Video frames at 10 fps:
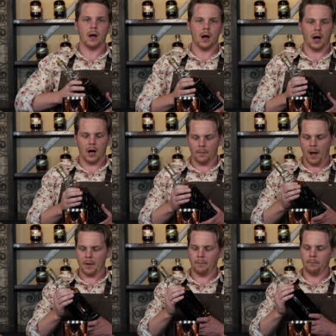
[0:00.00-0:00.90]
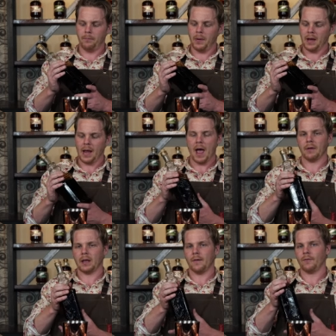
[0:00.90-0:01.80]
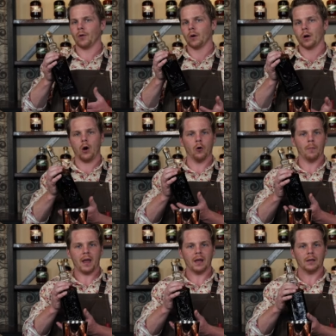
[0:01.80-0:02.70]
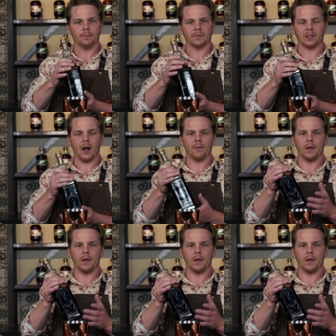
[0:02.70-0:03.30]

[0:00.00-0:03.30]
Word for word: Um, I'm a big advocate for homemade stuff.